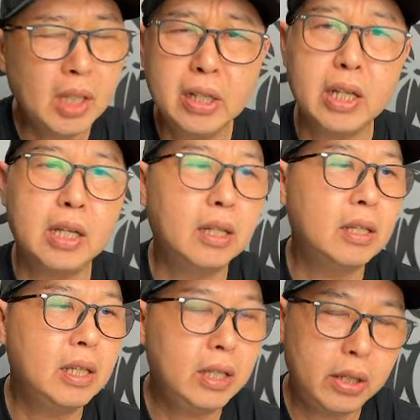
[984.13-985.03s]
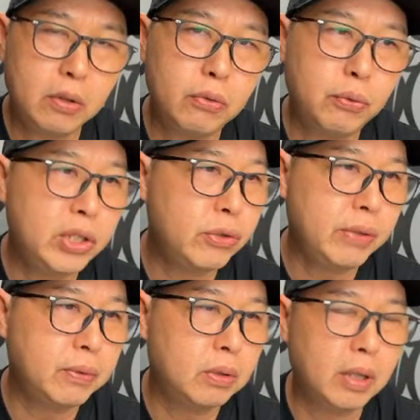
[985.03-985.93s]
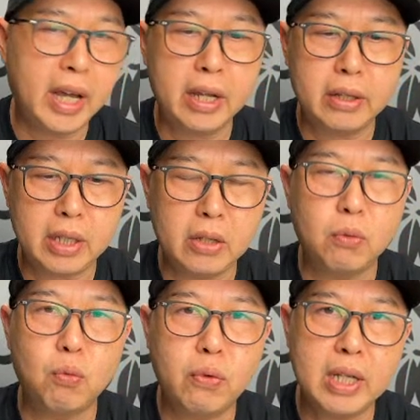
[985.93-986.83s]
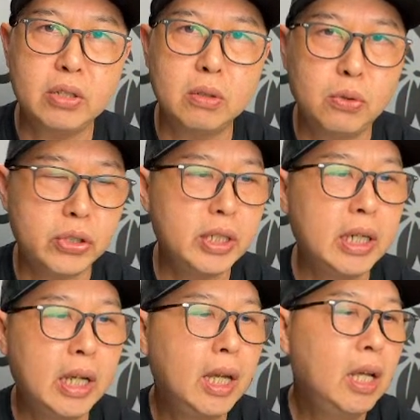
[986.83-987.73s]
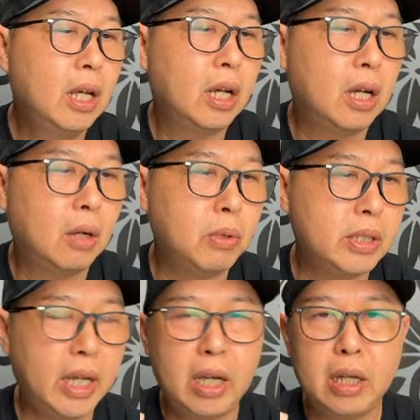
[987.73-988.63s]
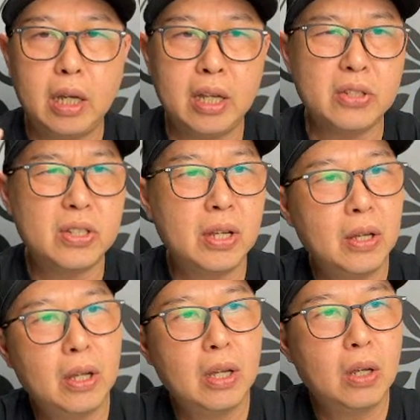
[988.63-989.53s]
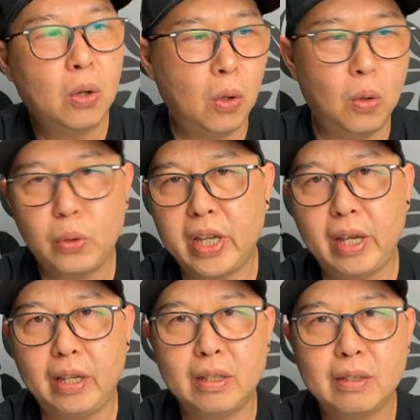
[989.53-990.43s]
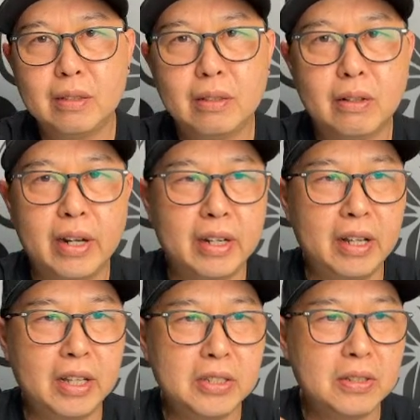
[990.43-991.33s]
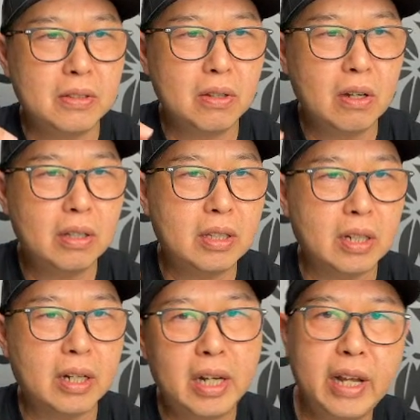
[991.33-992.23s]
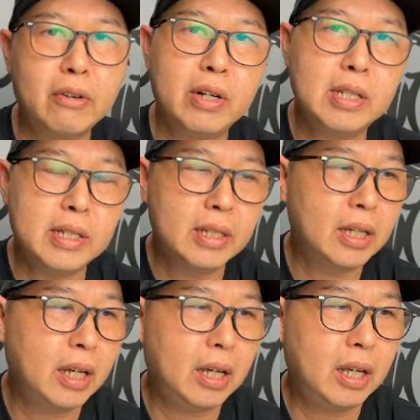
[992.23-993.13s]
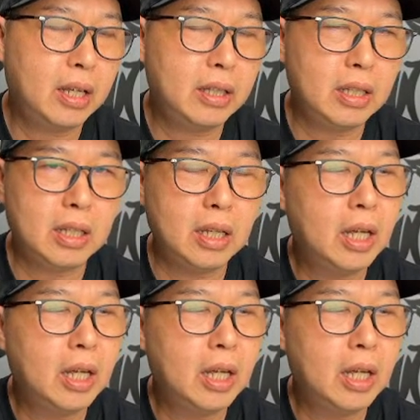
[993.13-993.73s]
the detail retrieval and the resolution, I would say it's okay, right? It's not the clearest and the